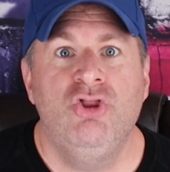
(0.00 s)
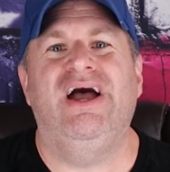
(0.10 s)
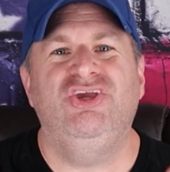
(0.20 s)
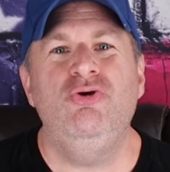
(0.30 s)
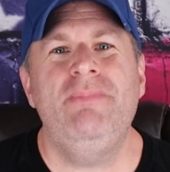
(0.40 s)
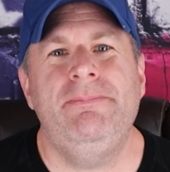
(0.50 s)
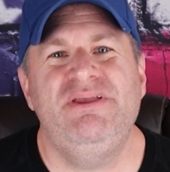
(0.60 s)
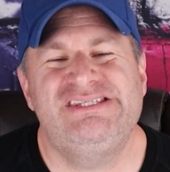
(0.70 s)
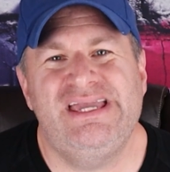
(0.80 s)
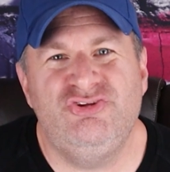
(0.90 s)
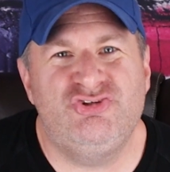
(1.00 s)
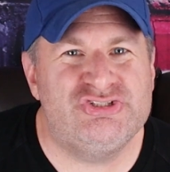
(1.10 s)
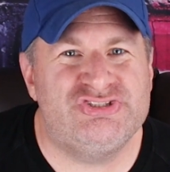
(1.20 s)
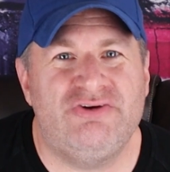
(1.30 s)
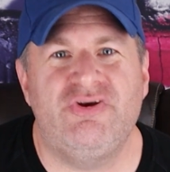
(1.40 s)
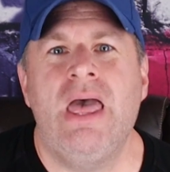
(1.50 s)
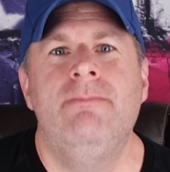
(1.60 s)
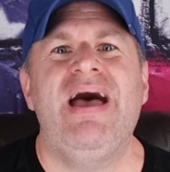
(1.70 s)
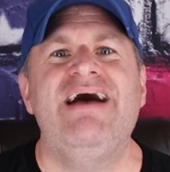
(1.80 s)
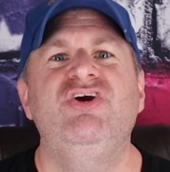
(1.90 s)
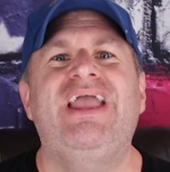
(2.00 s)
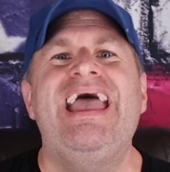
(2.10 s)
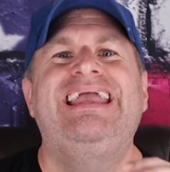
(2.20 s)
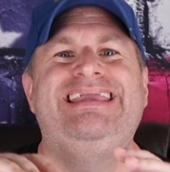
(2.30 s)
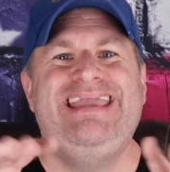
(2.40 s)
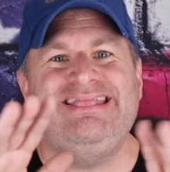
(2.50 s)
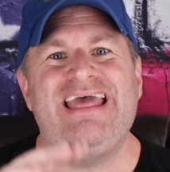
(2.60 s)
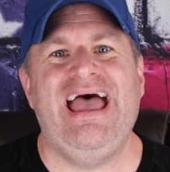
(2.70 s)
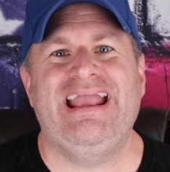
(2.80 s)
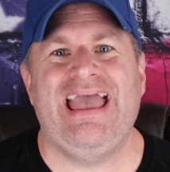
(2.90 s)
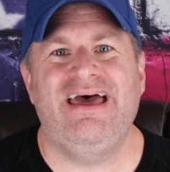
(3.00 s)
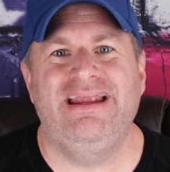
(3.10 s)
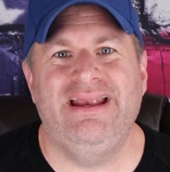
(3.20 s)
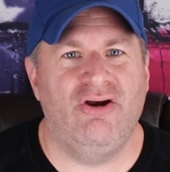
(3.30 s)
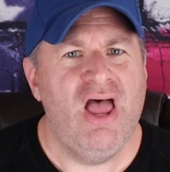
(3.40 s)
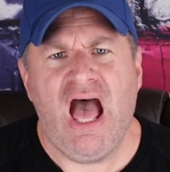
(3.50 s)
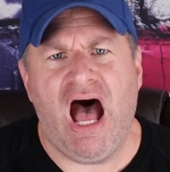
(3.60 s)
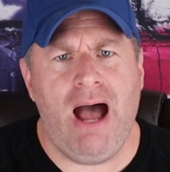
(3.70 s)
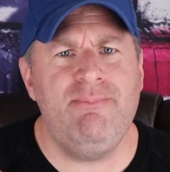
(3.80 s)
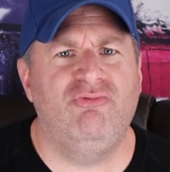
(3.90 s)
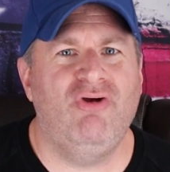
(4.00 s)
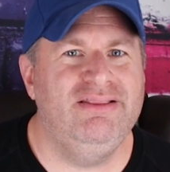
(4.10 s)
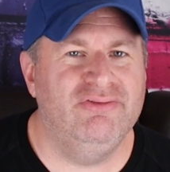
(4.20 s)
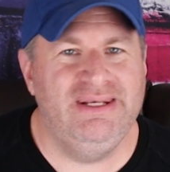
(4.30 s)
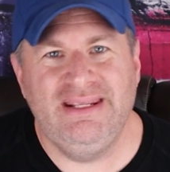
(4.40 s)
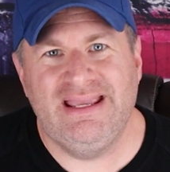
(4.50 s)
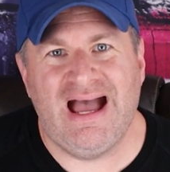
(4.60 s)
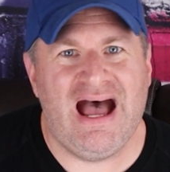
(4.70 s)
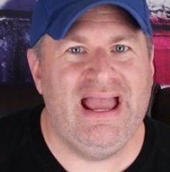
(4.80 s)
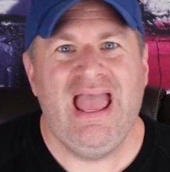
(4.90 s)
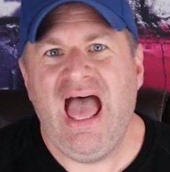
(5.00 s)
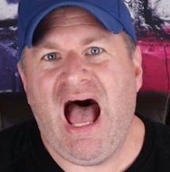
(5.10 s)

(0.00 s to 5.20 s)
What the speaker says: Now you may be saying to yourself, Maverick, get the heck out of here. I'm a right-leaning guy.